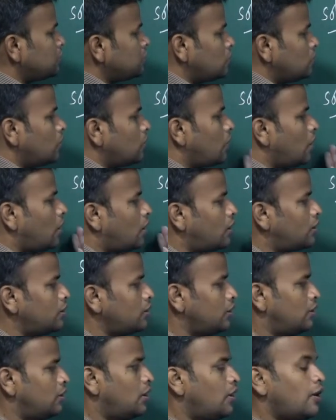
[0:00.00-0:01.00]
2
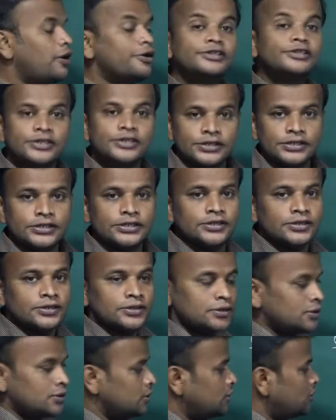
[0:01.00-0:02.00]
on all sides.
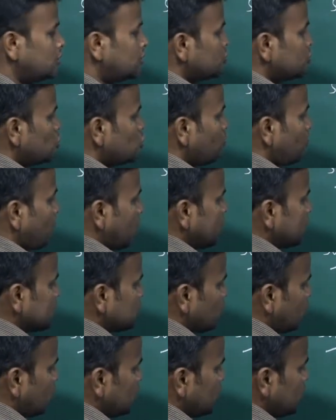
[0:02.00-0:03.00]
So minus
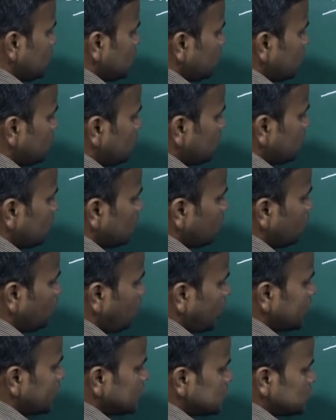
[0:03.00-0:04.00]
1 into 2,
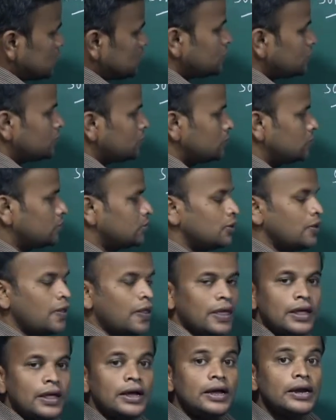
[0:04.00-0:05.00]
minus 2.
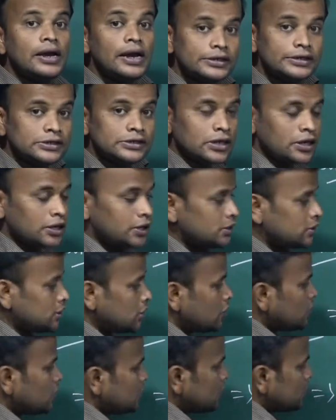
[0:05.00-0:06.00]
Less than or is
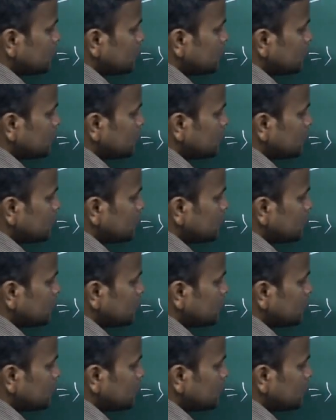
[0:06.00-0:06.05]
equal